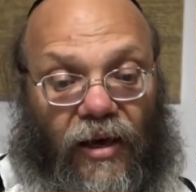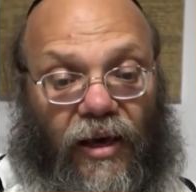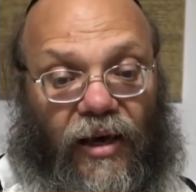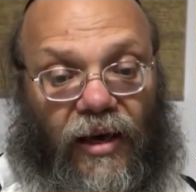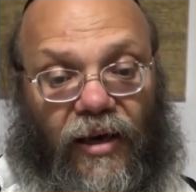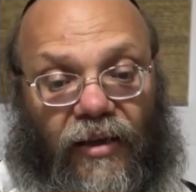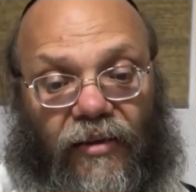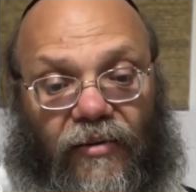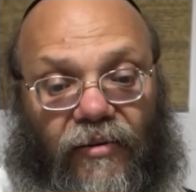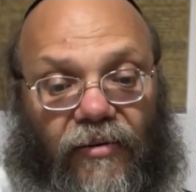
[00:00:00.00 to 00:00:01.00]
And
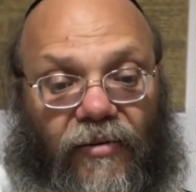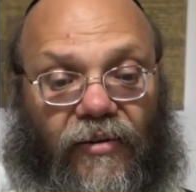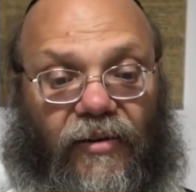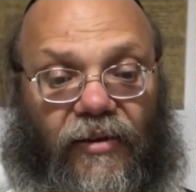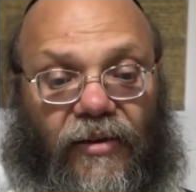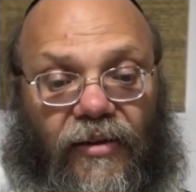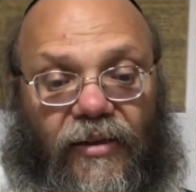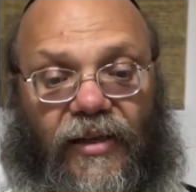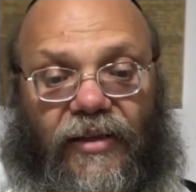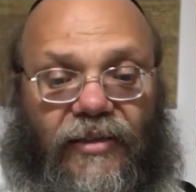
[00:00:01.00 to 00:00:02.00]

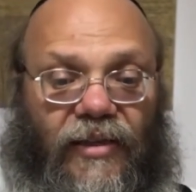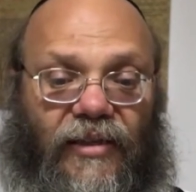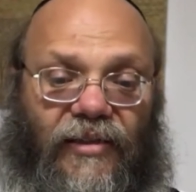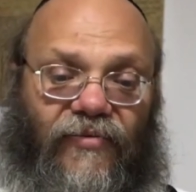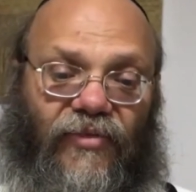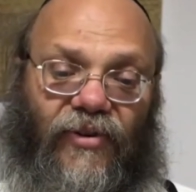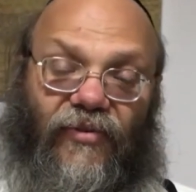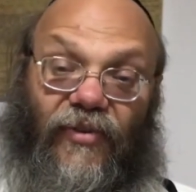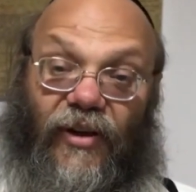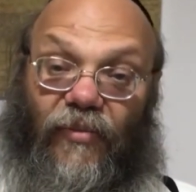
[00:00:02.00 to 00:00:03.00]
this is a very,
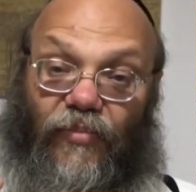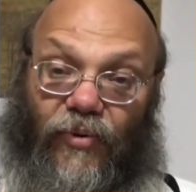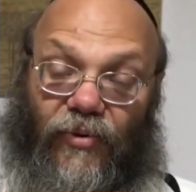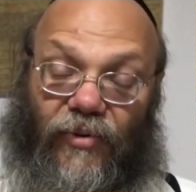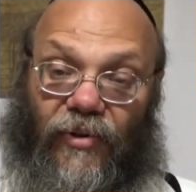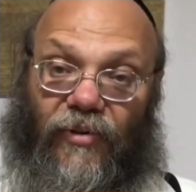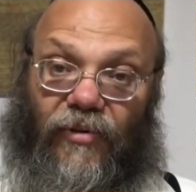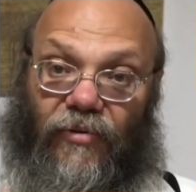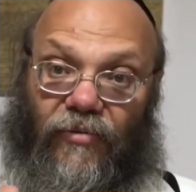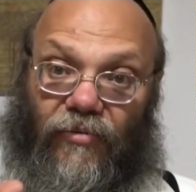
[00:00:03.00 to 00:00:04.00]
very important
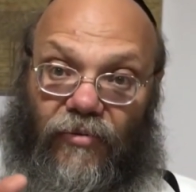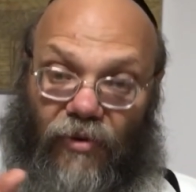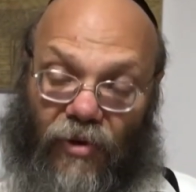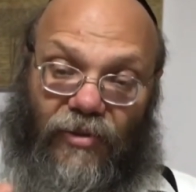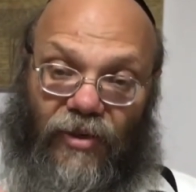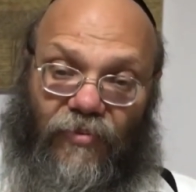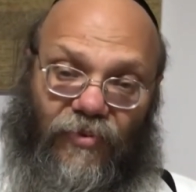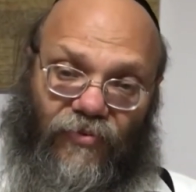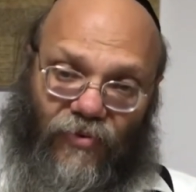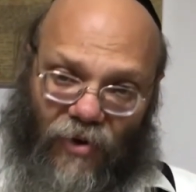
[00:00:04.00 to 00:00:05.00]
concept
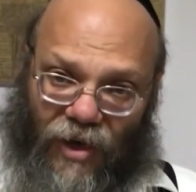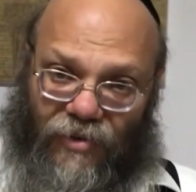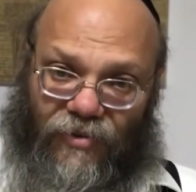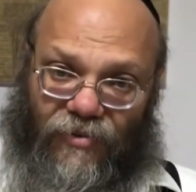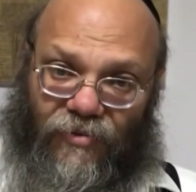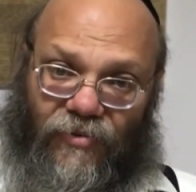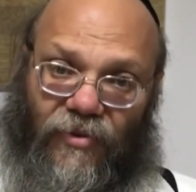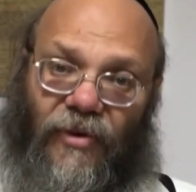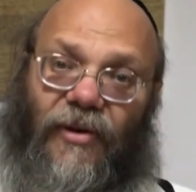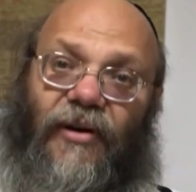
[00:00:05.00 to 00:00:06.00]
for us,
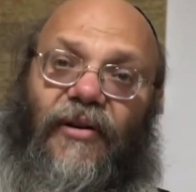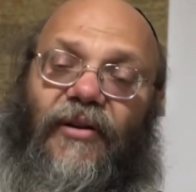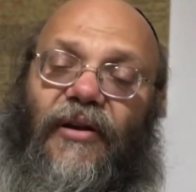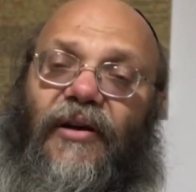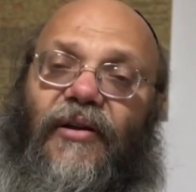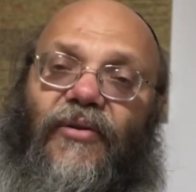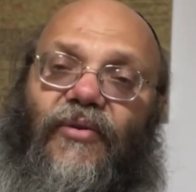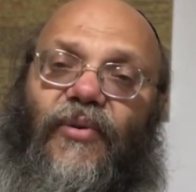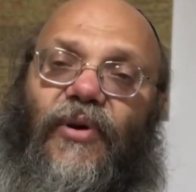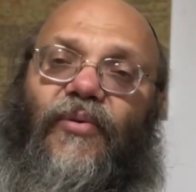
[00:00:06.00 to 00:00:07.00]
that
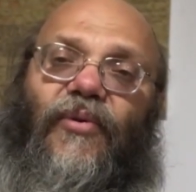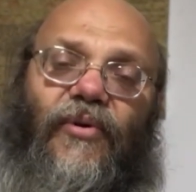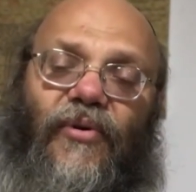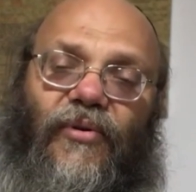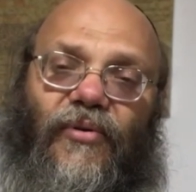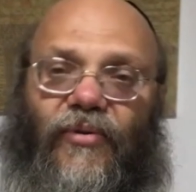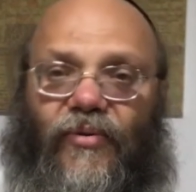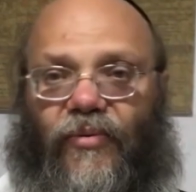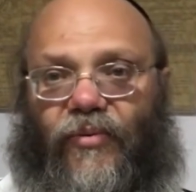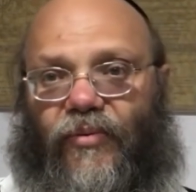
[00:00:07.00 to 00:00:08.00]
we want
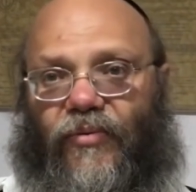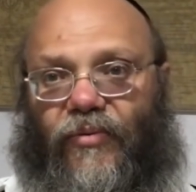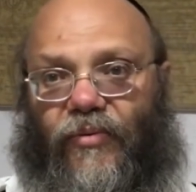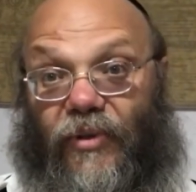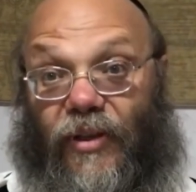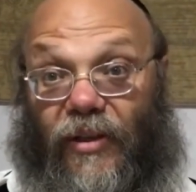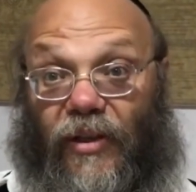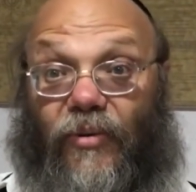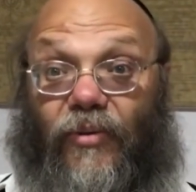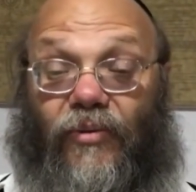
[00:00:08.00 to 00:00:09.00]
to do the
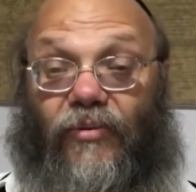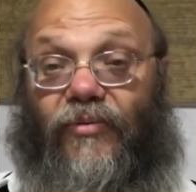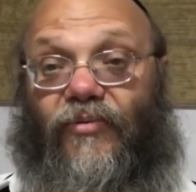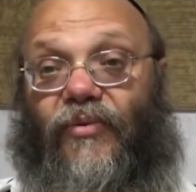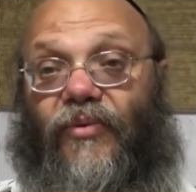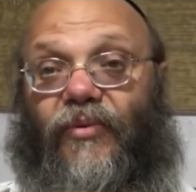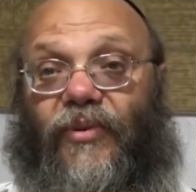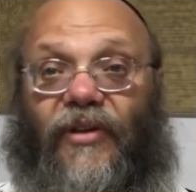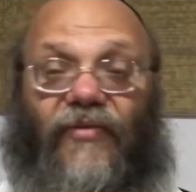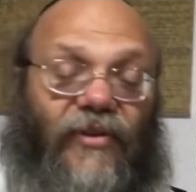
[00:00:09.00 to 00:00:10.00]
tikkun for
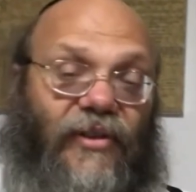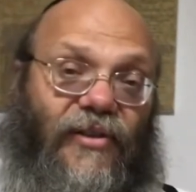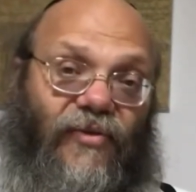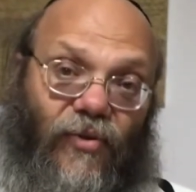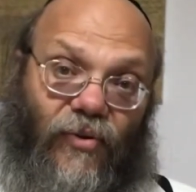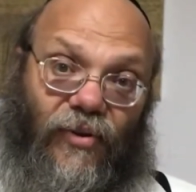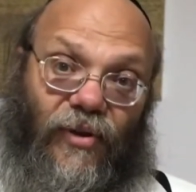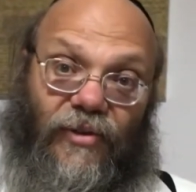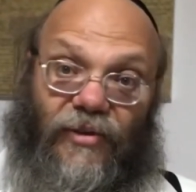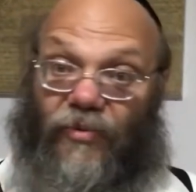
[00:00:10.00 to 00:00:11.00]
whatever is the wrong
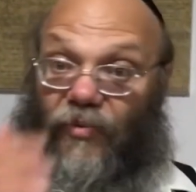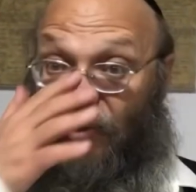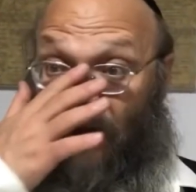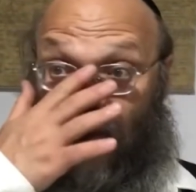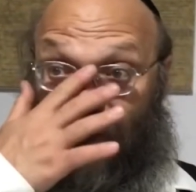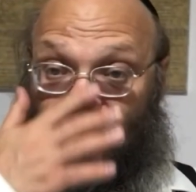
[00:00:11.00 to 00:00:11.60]
things that we did.